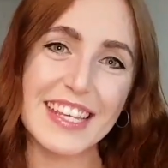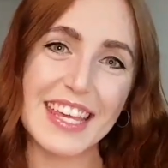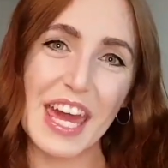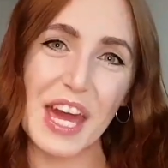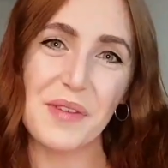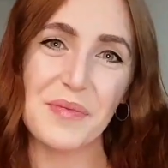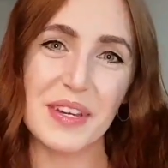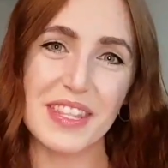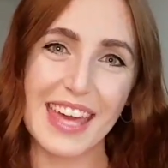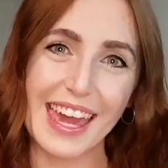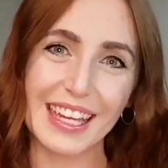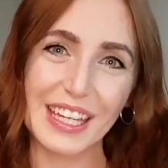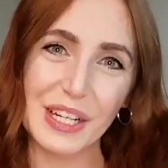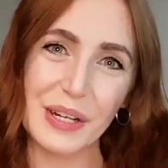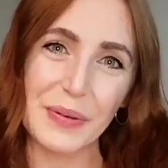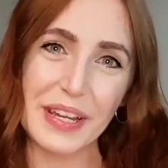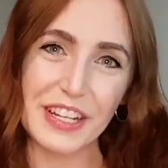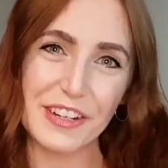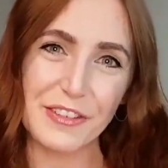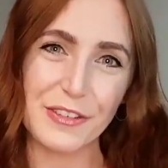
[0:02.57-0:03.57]
here with a
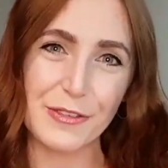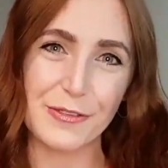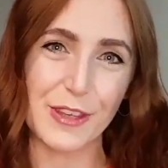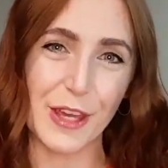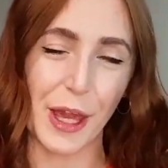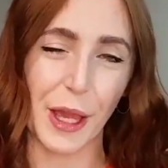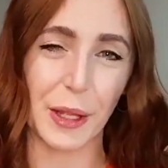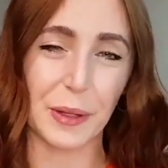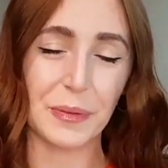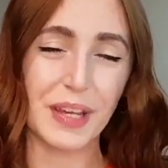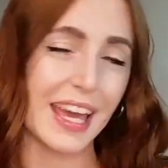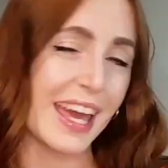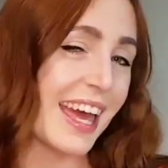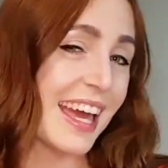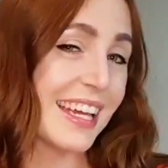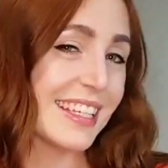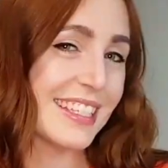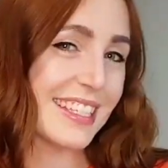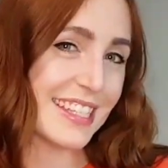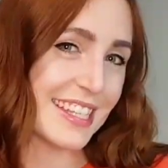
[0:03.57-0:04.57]
quick review.
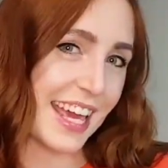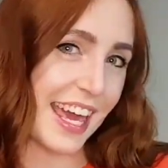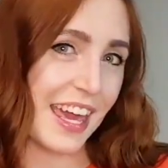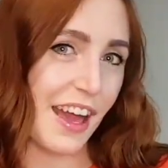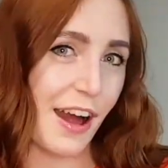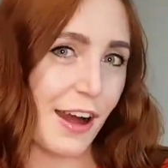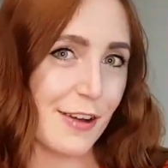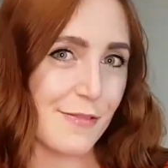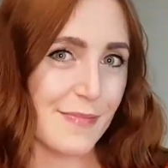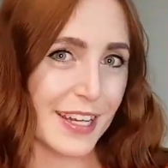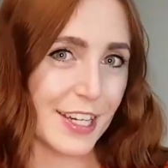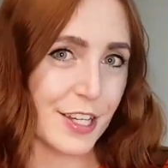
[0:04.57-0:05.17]
Today I've